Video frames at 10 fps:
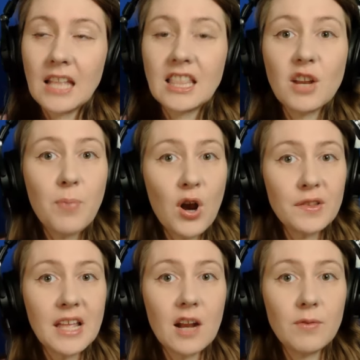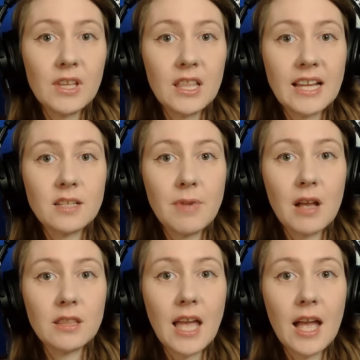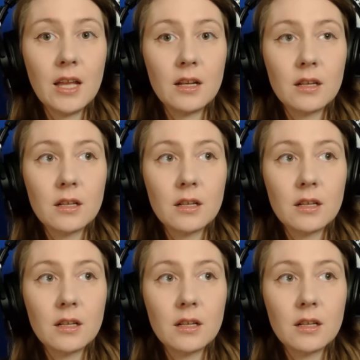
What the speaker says: There are parts that I really liked about that.